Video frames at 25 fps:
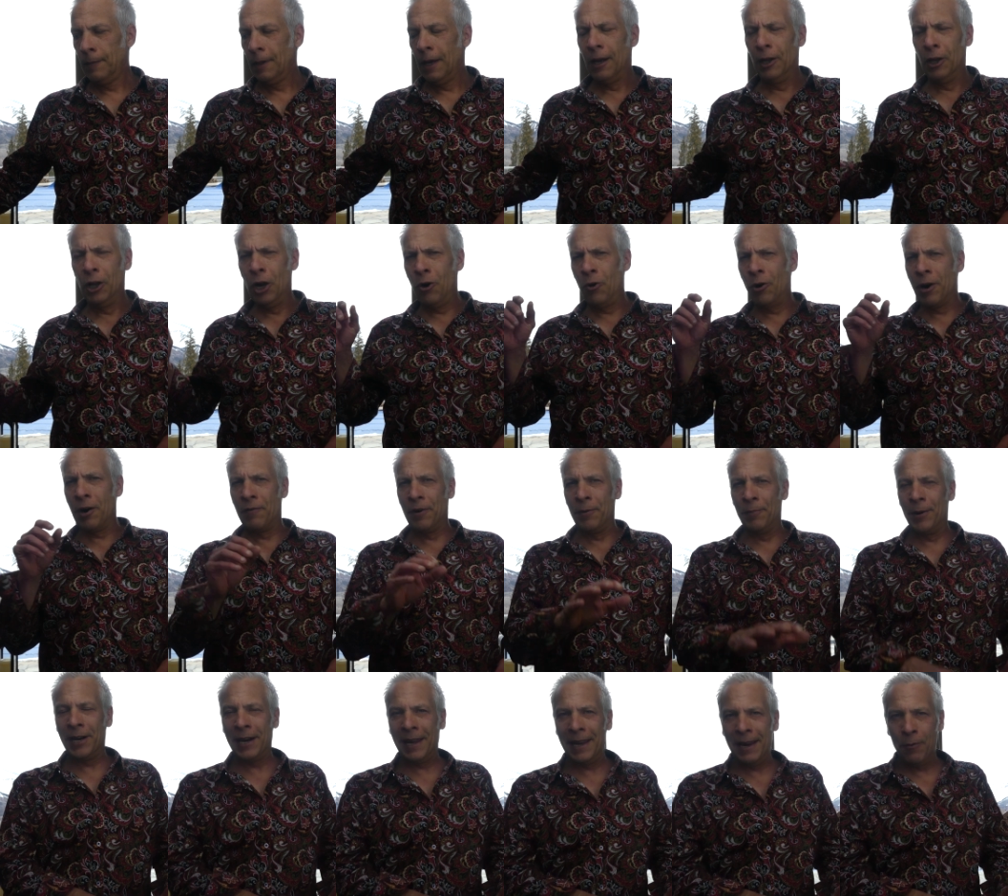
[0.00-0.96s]
Hello
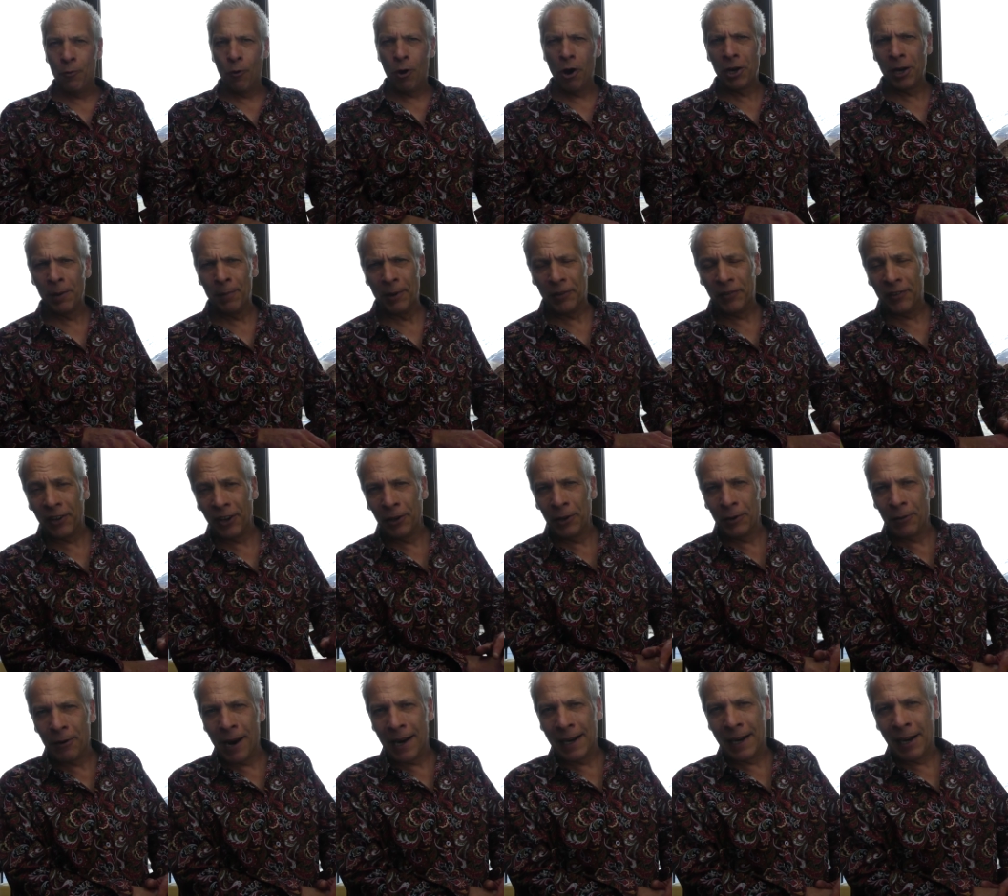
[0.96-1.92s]
everybody, welcome to
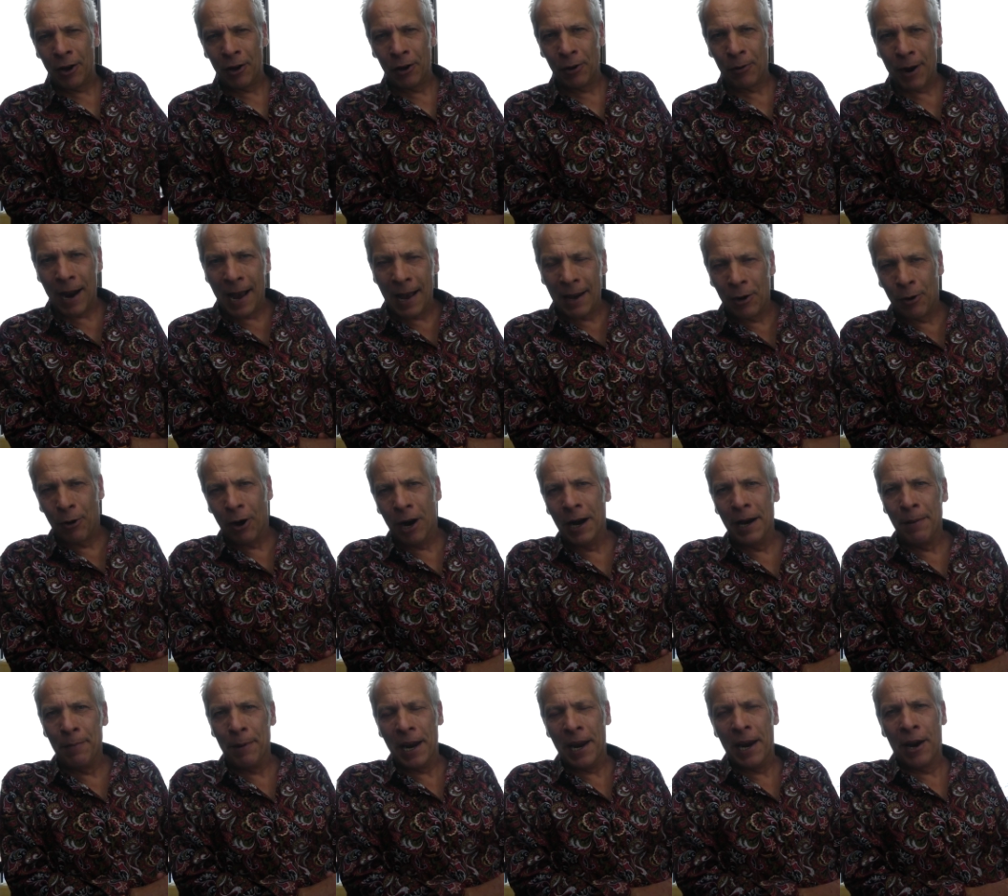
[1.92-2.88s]
Telluride, Colorado.
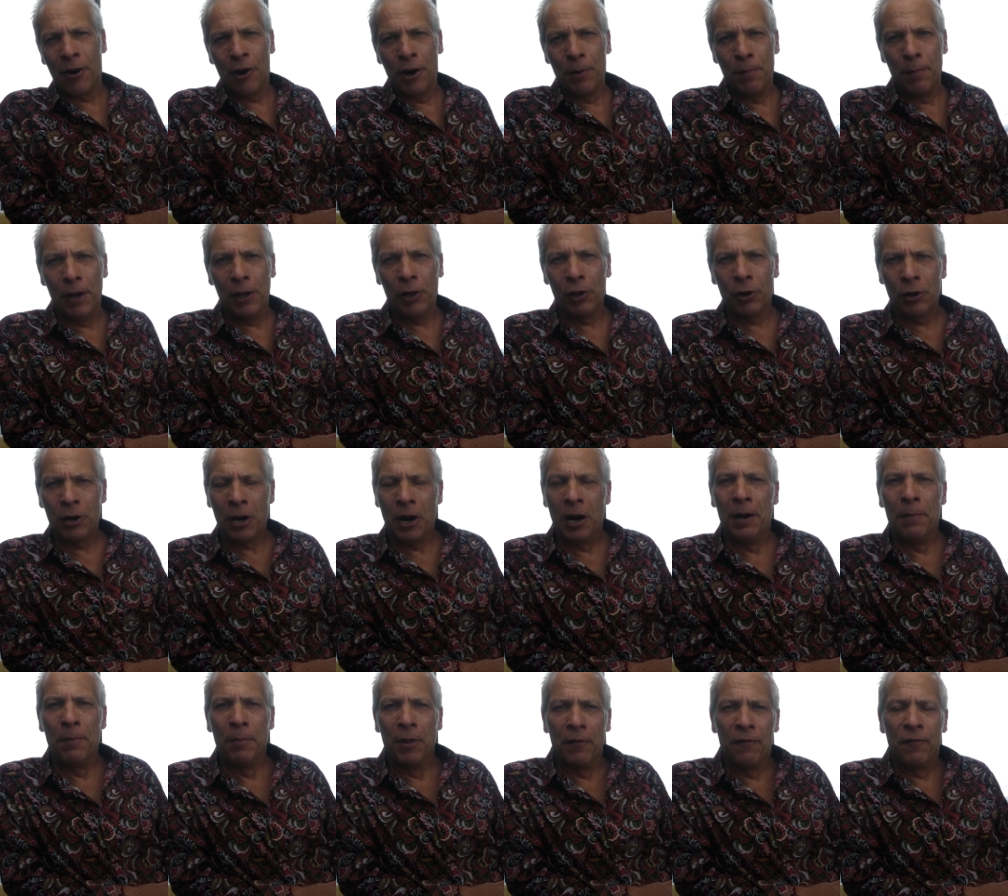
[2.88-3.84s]
I'm Aaron Miller.
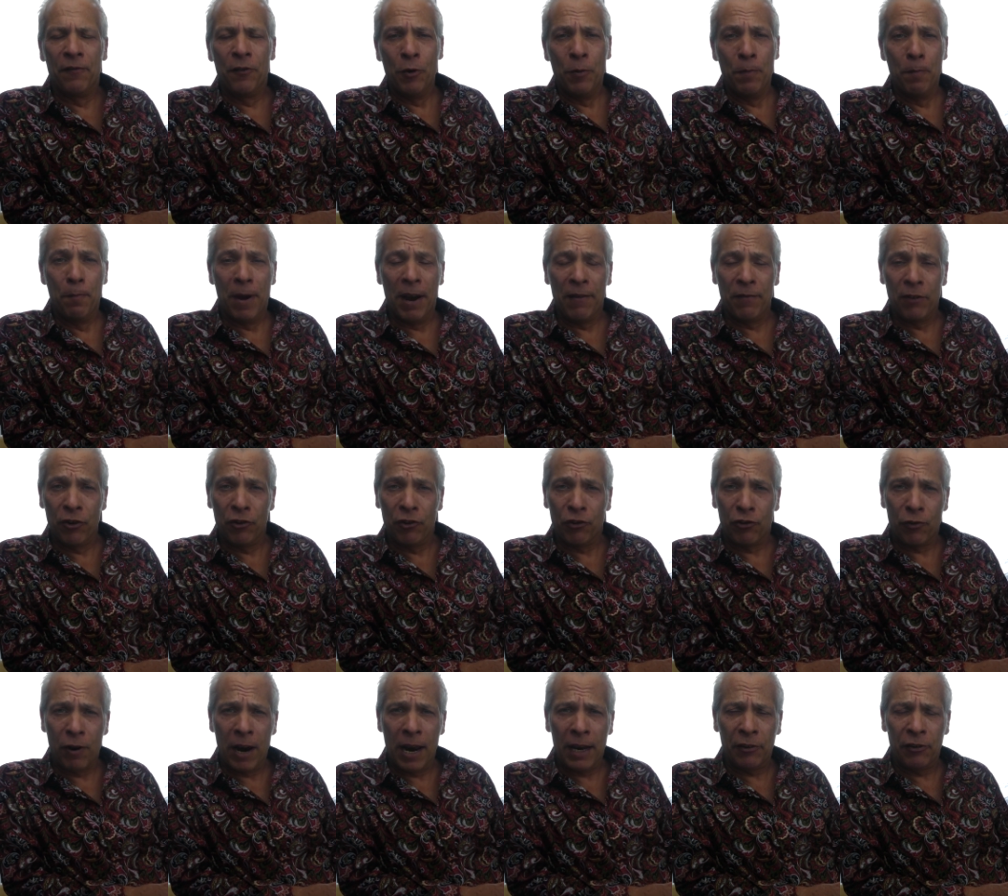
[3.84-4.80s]
I'm the Food and Beverage
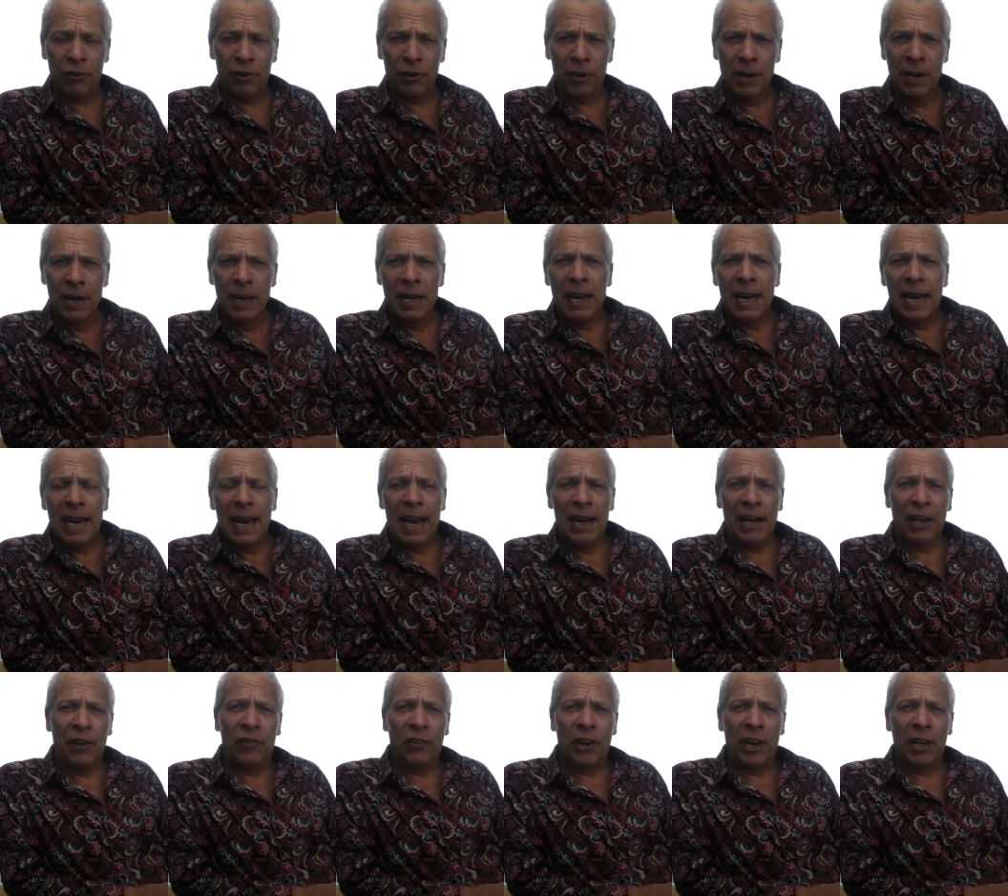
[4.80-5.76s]
Director and
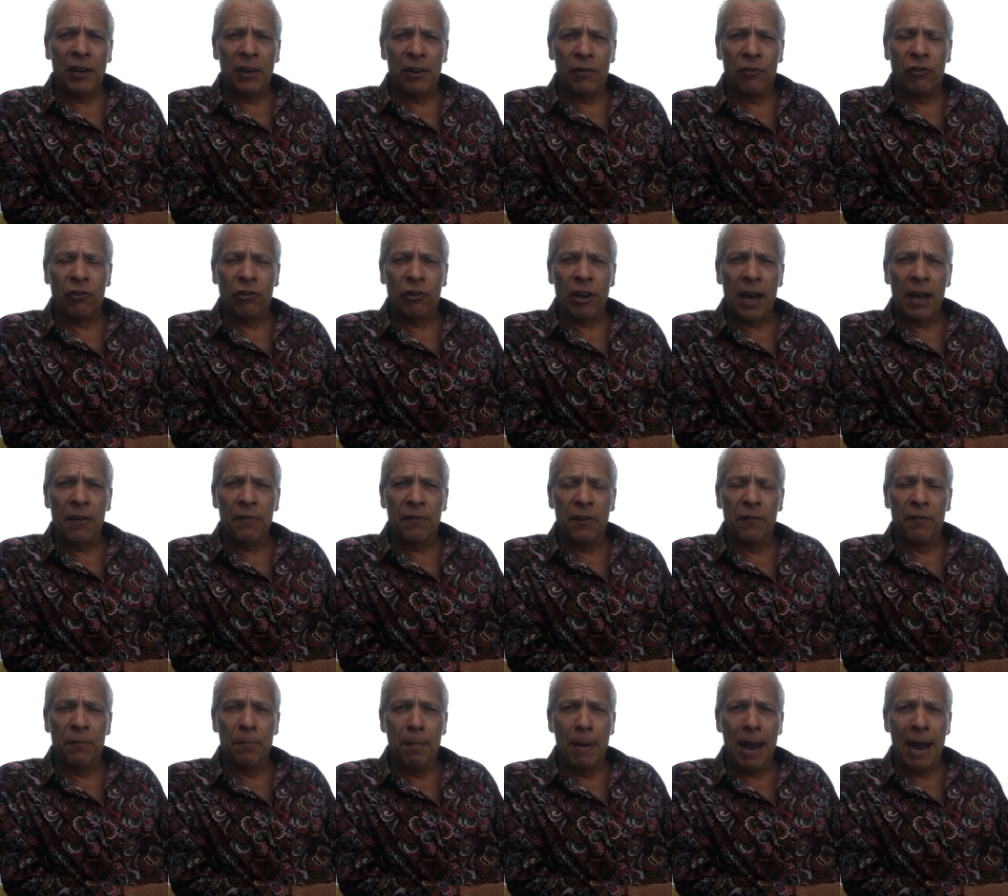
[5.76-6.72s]
Executive Chef
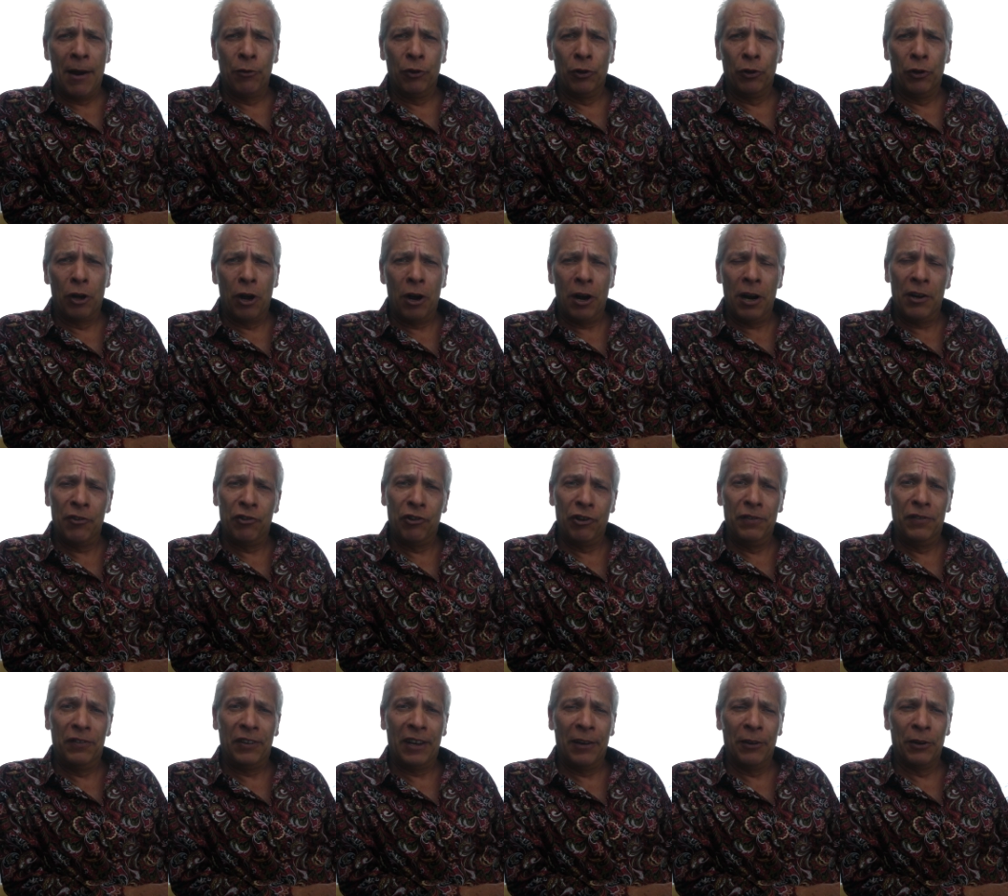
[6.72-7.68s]
of Mountain Lodge
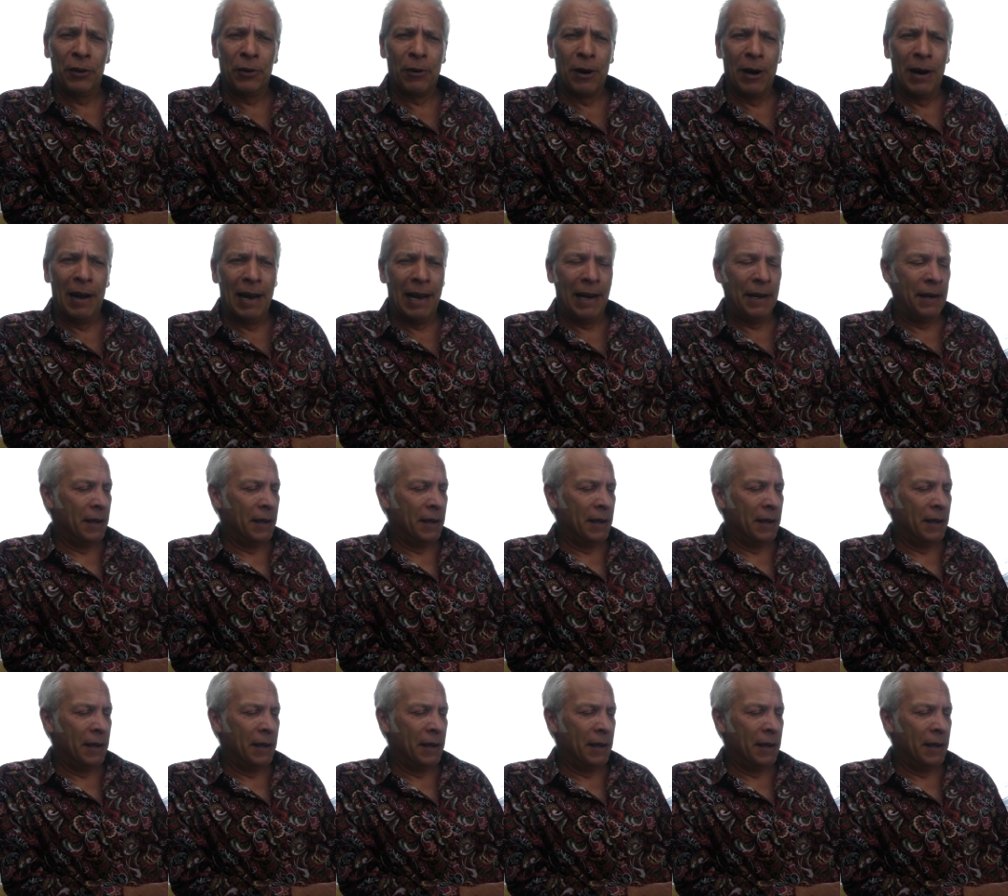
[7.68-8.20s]
in Telluride.